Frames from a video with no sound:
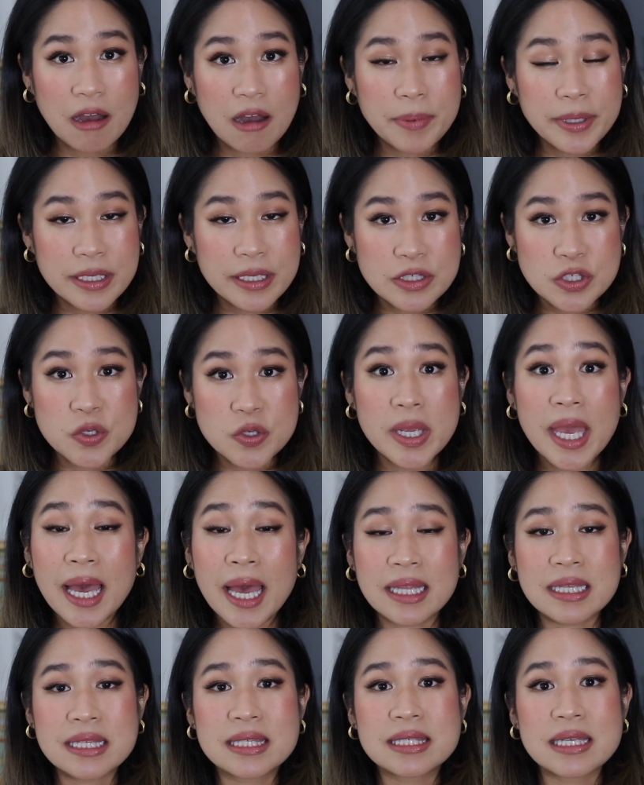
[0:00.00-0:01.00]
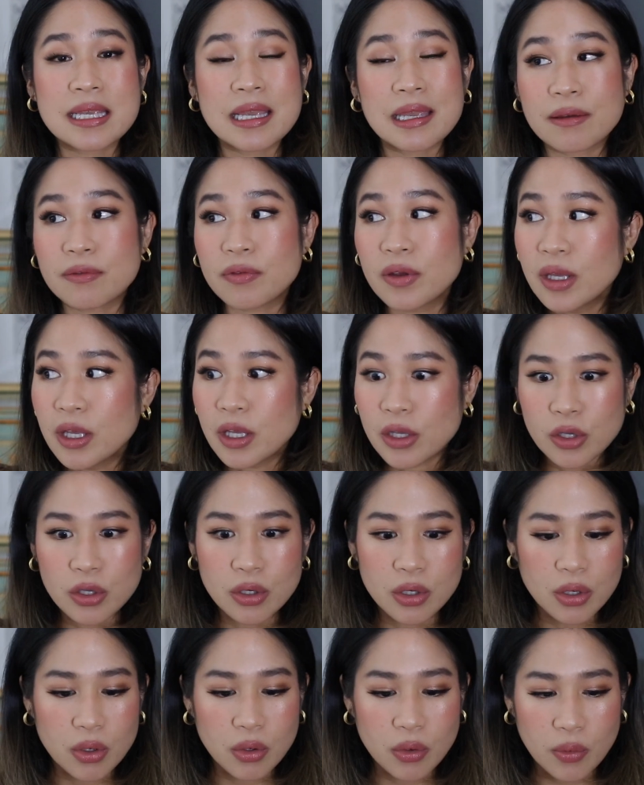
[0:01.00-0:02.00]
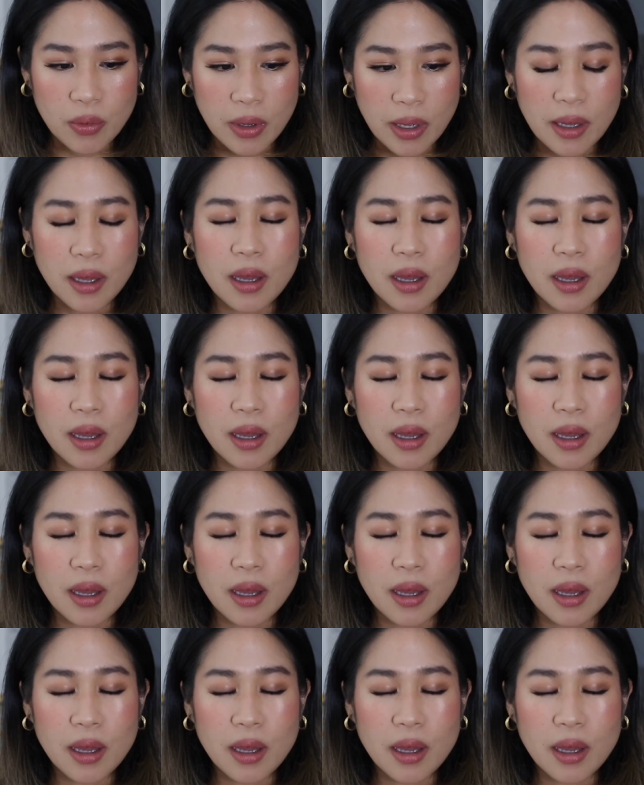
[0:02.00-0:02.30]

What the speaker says: because you can save, you know,